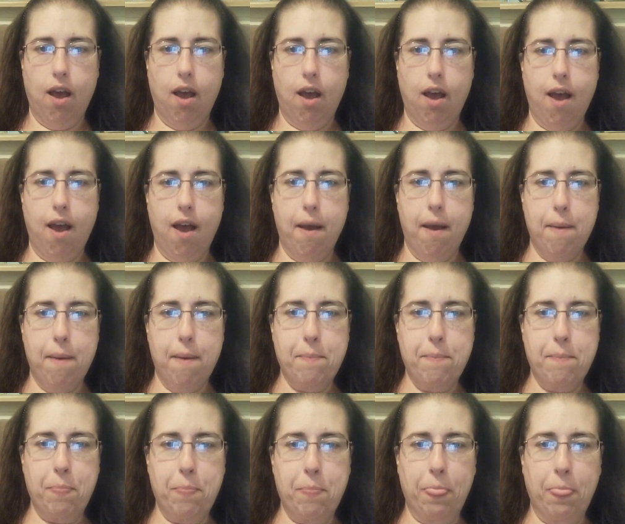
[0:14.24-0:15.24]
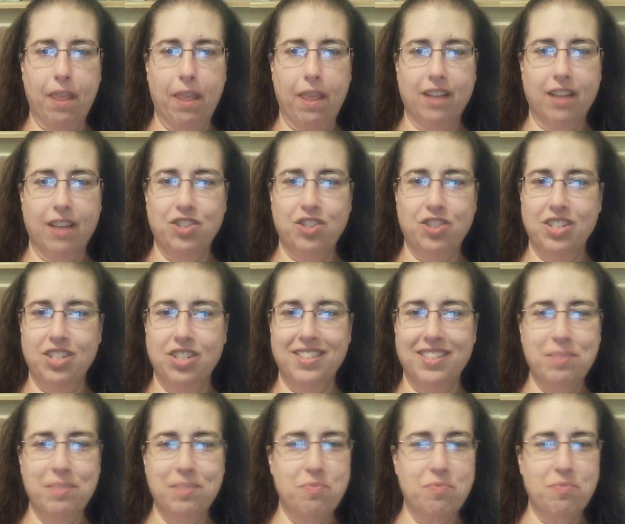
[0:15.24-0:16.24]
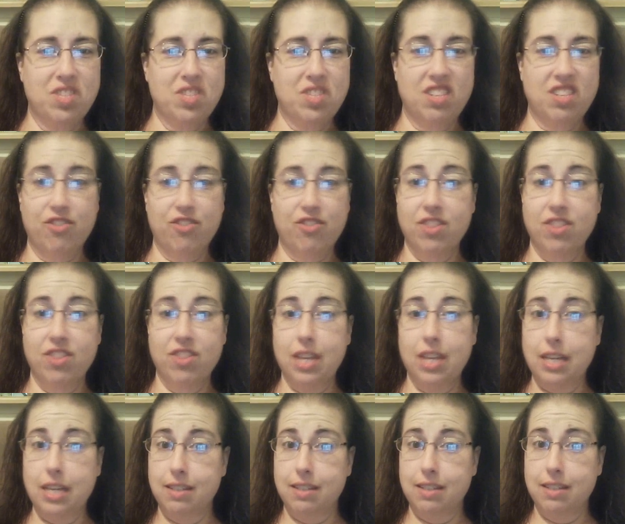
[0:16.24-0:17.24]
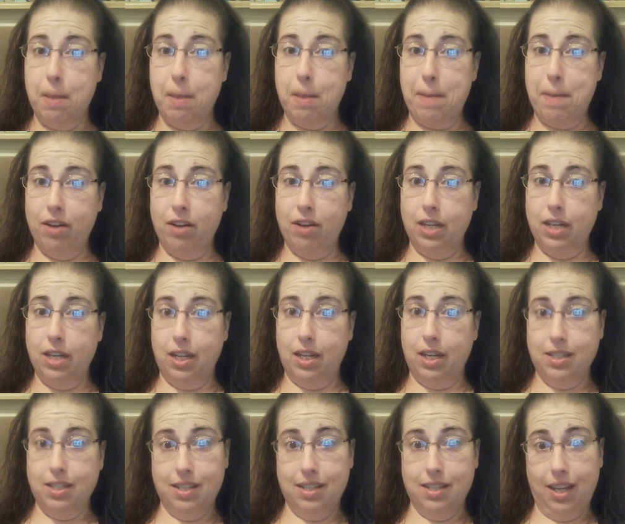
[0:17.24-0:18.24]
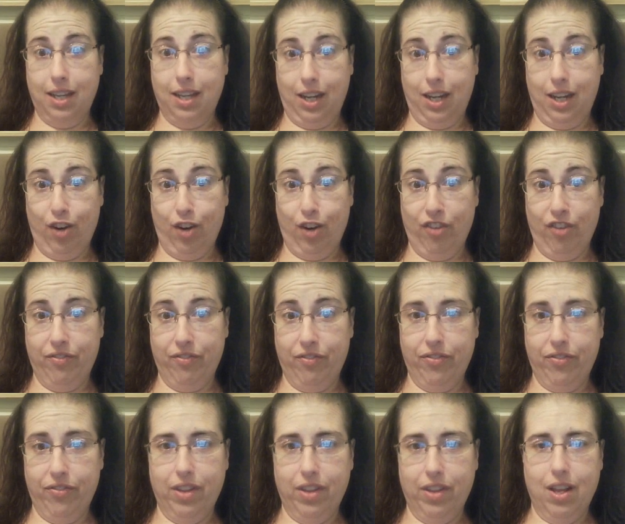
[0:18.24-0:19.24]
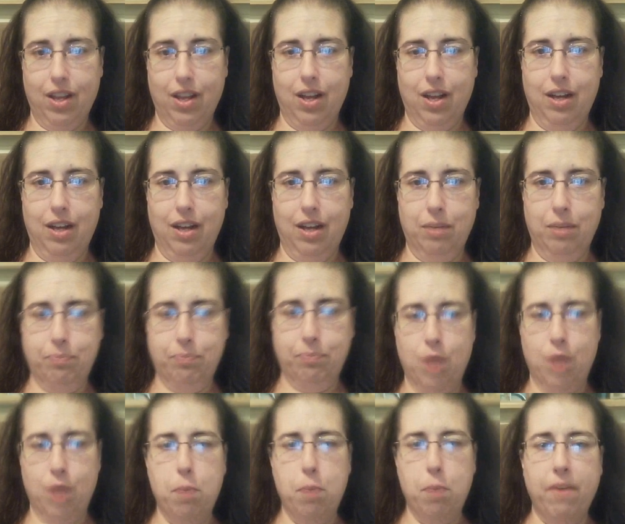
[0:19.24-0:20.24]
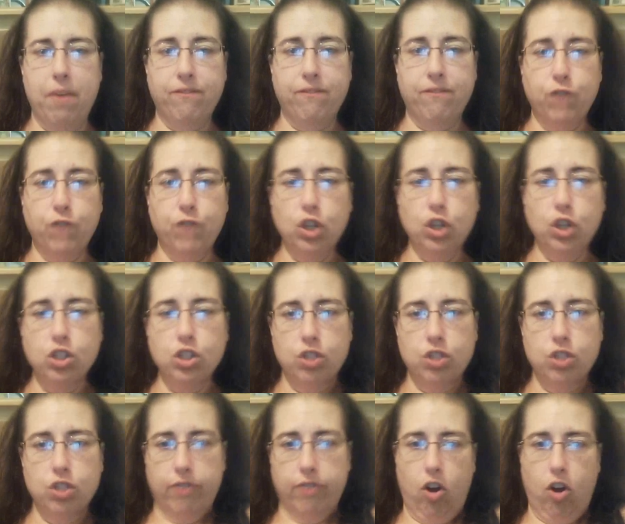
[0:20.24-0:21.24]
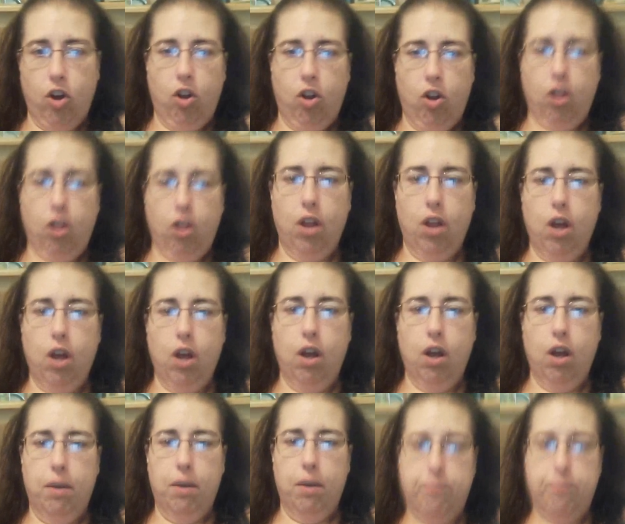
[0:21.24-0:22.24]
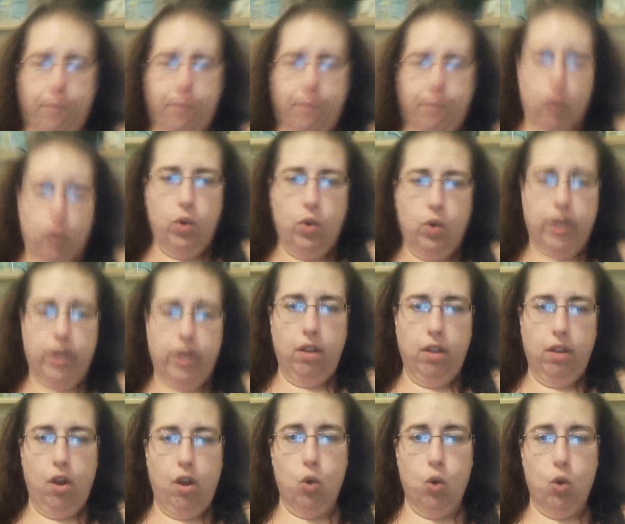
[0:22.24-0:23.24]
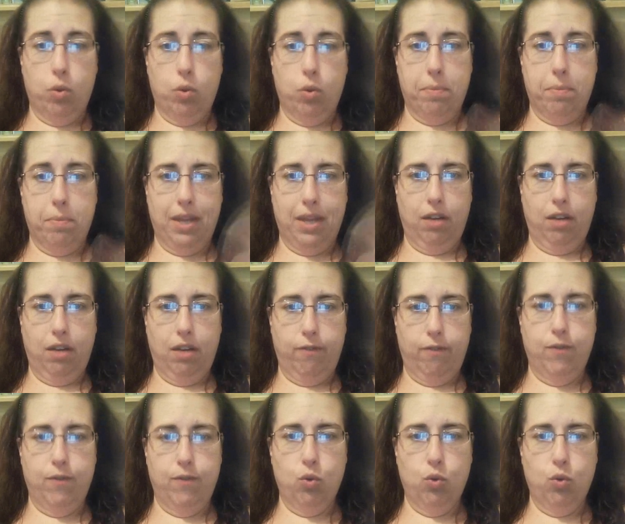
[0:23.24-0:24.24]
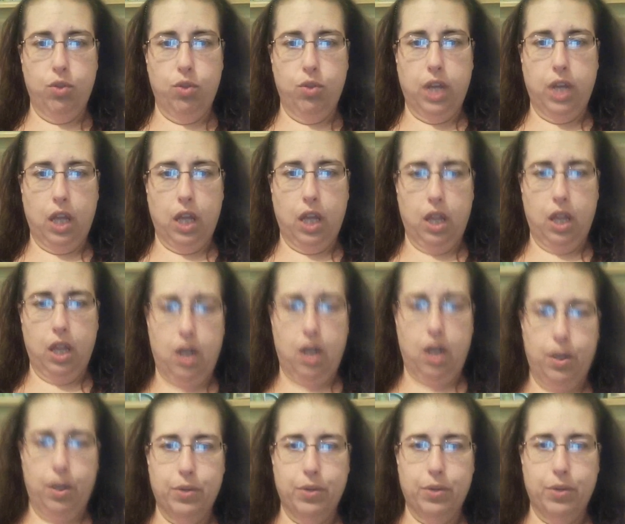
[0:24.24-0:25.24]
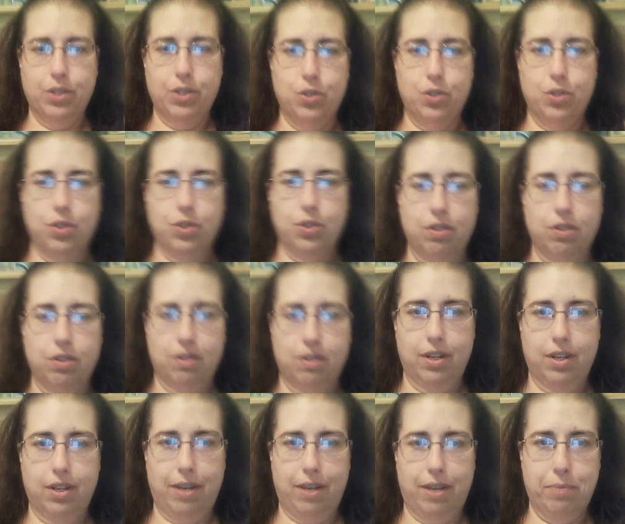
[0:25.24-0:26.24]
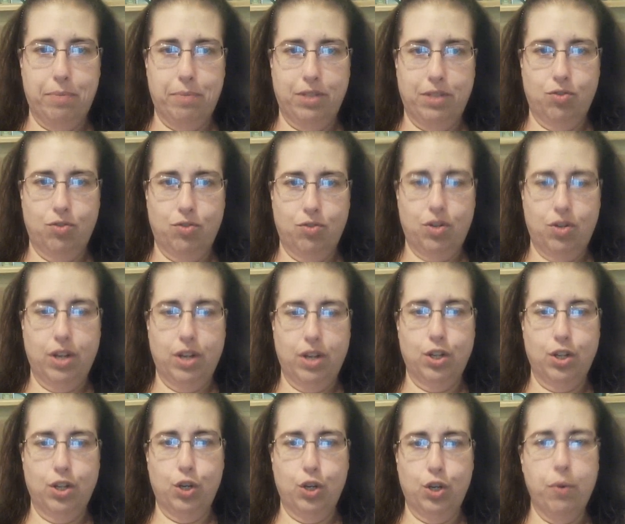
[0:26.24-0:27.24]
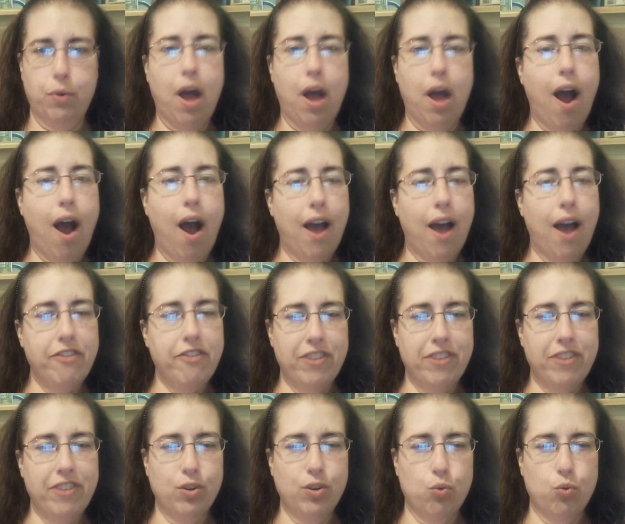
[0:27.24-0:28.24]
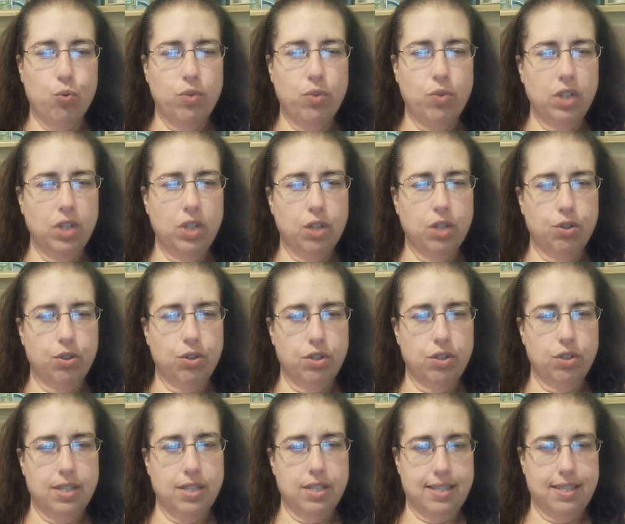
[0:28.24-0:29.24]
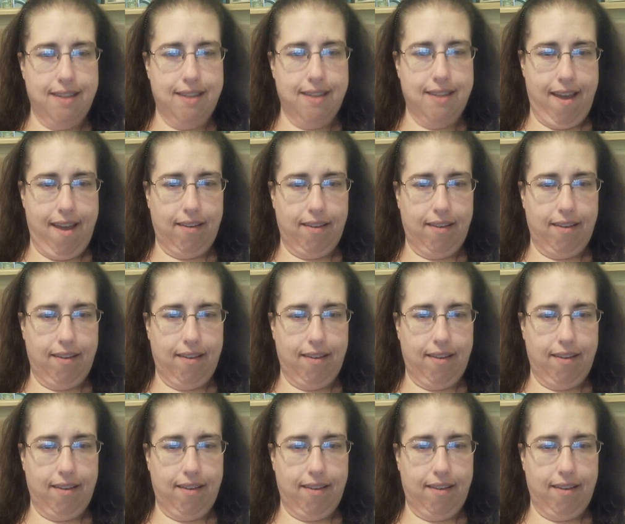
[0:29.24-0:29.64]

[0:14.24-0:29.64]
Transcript: Um, and just some different things about getting skinnier. But first of all, going along with my little food thing that I've been trying to do, I found a really good snack.